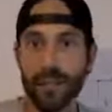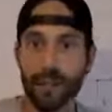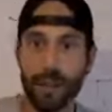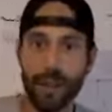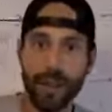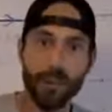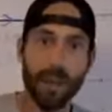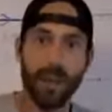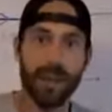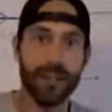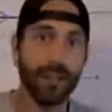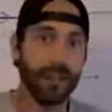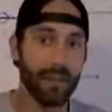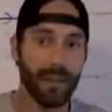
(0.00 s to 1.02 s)
Spraying
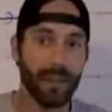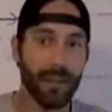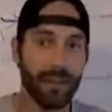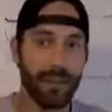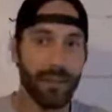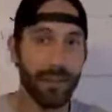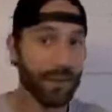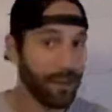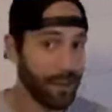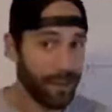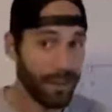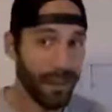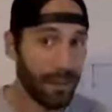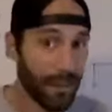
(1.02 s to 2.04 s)
mass out into nothingness,
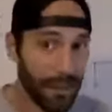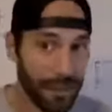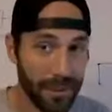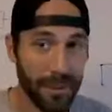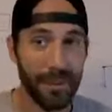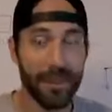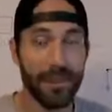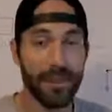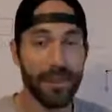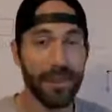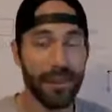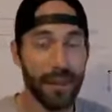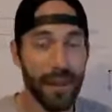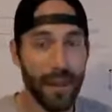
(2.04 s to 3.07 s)
which I'm also going to
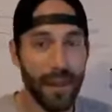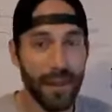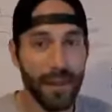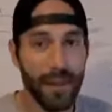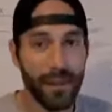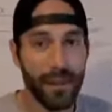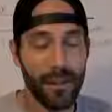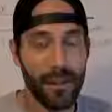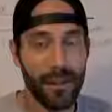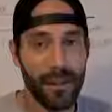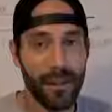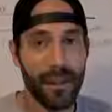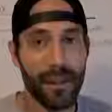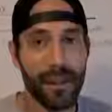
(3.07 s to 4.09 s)
do
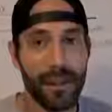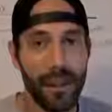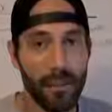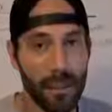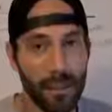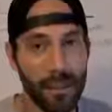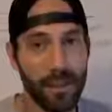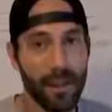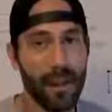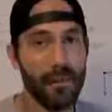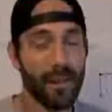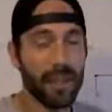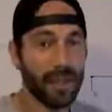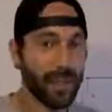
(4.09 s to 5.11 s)
another episode
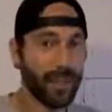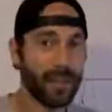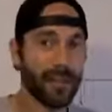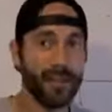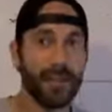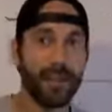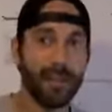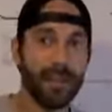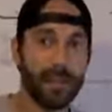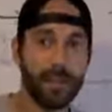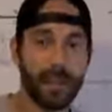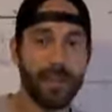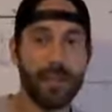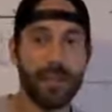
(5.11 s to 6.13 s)
on because that
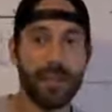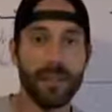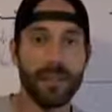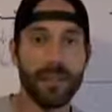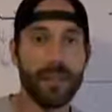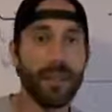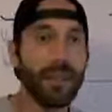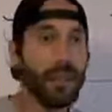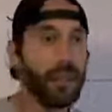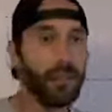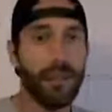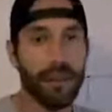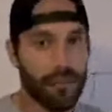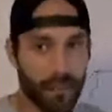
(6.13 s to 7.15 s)
doesn't make sense either.
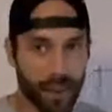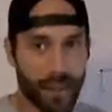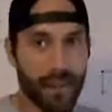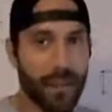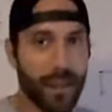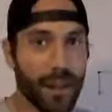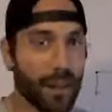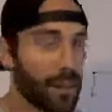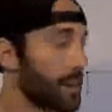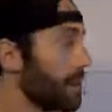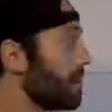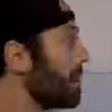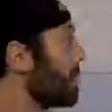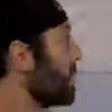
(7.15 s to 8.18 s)
But we'll get into that too.